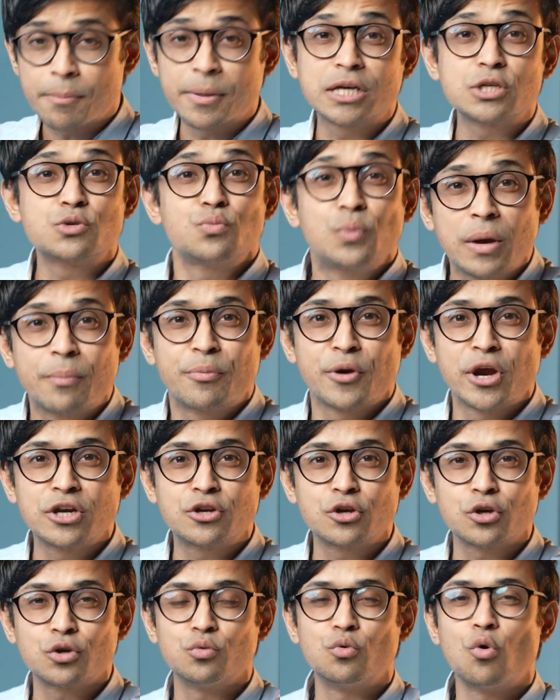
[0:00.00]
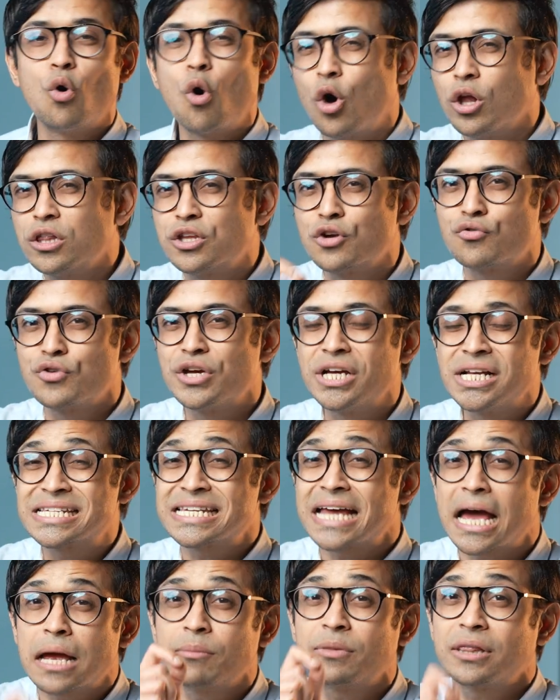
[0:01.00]
because we bring to you all the
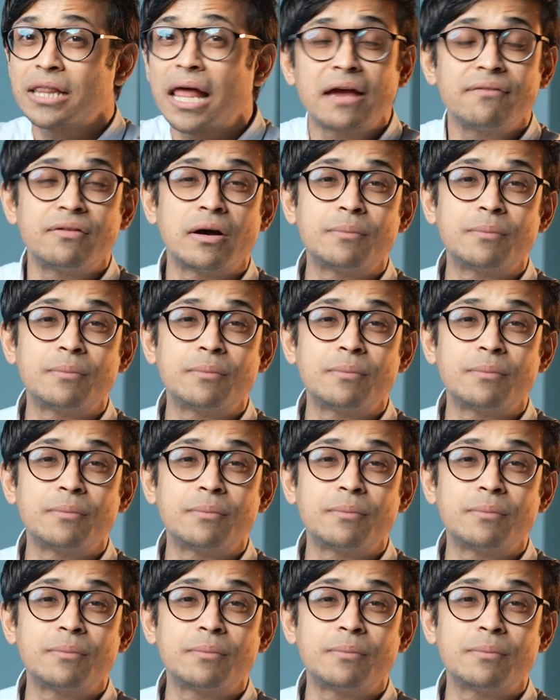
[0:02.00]
real-time live